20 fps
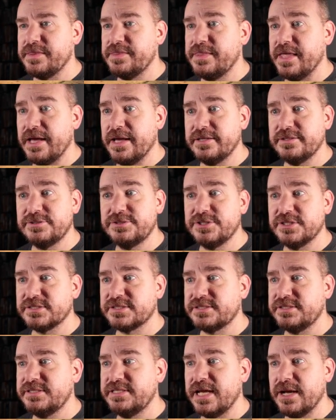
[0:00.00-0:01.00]
that
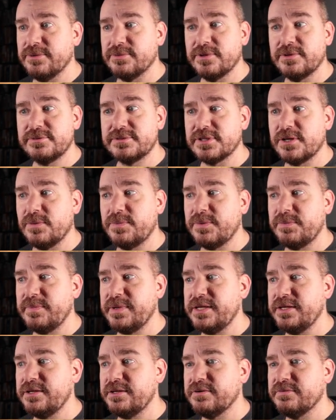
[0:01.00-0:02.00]
just downloads Open
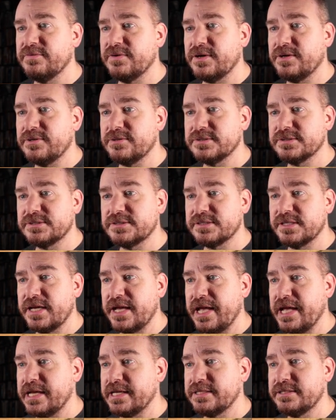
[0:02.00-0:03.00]
Media Vault
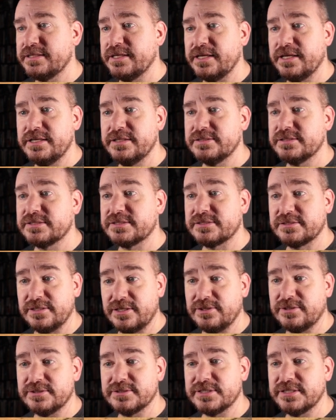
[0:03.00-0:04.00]
and
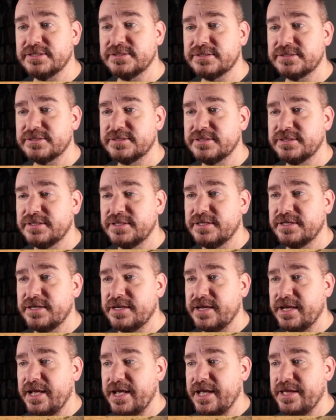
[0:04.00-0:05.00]
installs it.
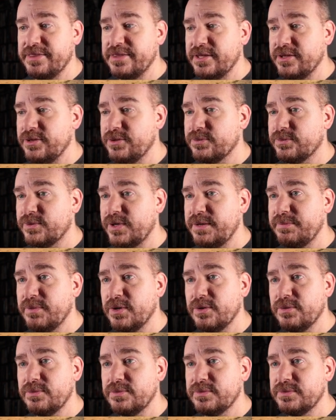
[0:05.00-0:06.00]
And then you
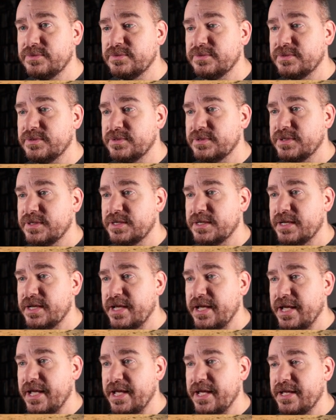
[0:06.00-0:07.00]
reboot,
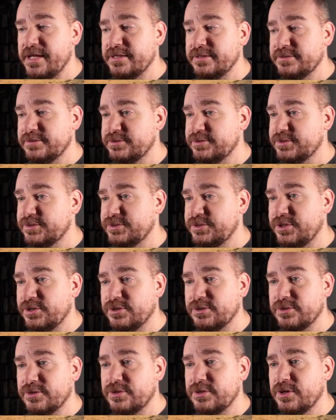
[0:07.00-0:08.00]
and
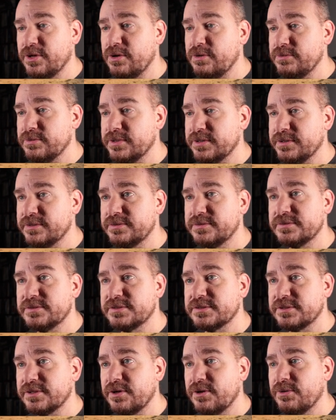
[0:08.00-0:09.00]
you're golden.
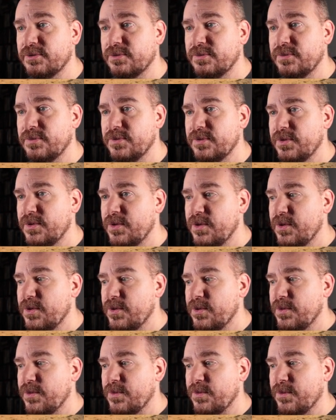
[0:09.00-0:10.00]
So,
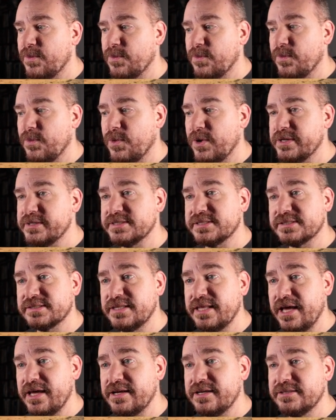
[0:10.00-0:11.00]
once
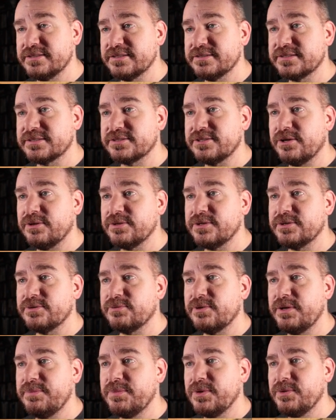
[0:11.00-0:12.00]
that is installed and
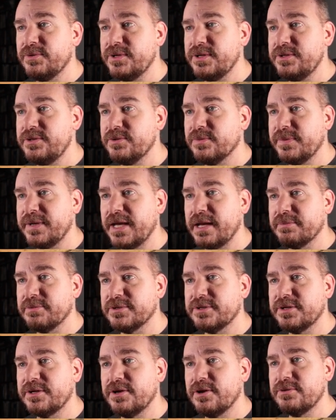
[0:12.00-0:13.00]
rebooted, you'll be
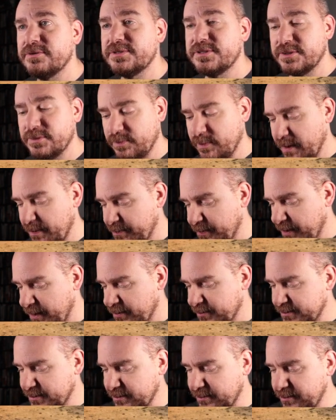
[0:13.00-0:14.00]
able to go to your web
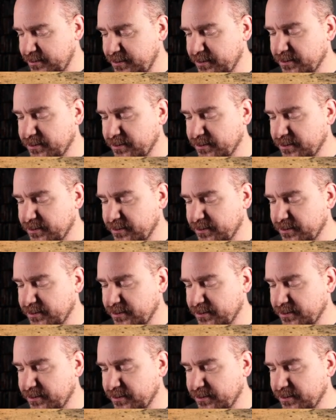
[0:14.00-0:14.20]
browser.